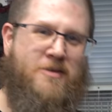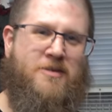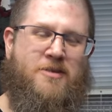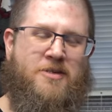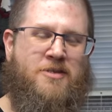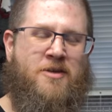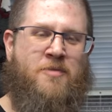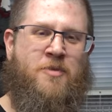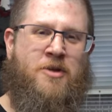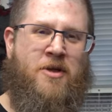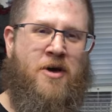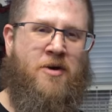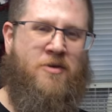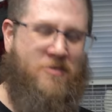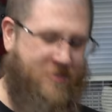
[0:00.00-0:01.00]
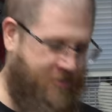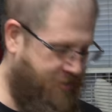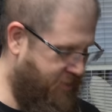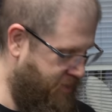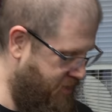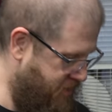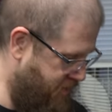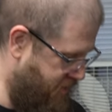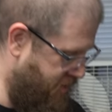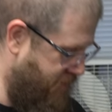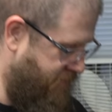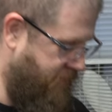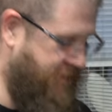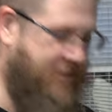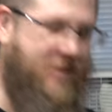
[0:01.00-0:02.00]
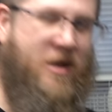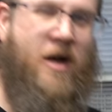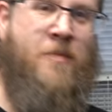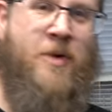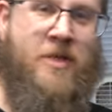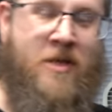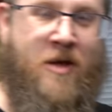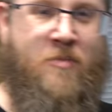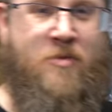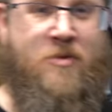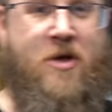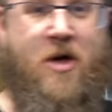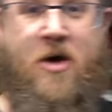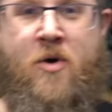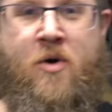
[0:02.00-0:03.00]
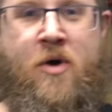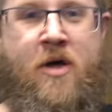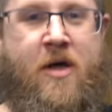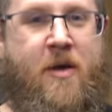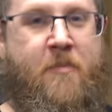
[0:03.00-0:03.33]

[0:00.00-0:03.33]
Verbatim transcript: Just let me know. You can leave us a comment down below,